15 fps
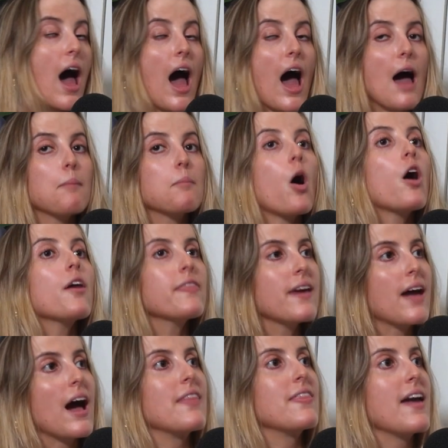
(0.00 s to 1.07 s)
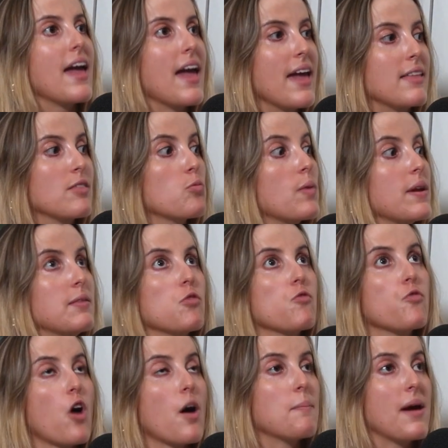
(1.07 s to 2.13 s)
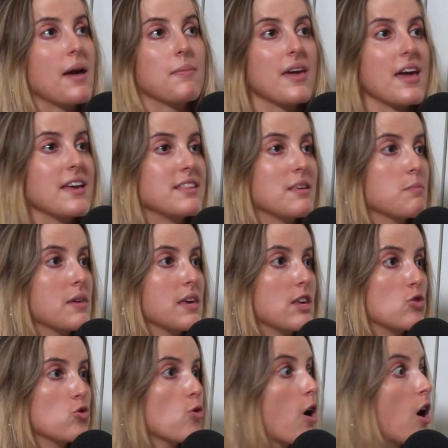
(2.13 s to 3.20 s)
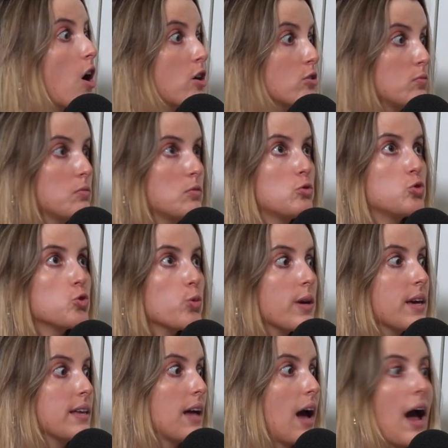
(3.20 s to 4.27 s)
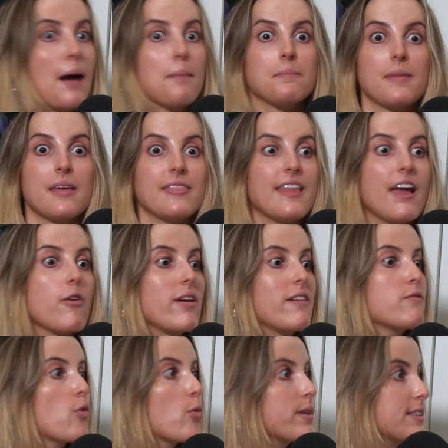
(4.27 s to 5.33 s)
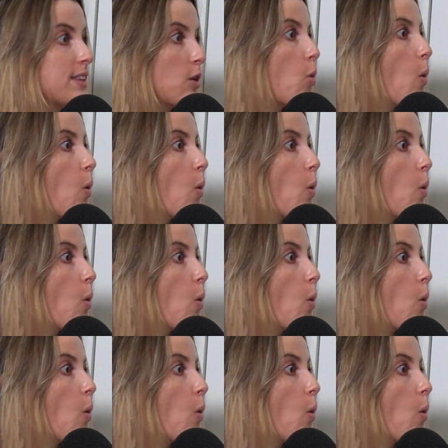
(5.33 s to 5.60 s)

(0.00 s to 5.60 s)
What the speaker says: On the other hand, when you've got maybe SMEs who are doing their invoicing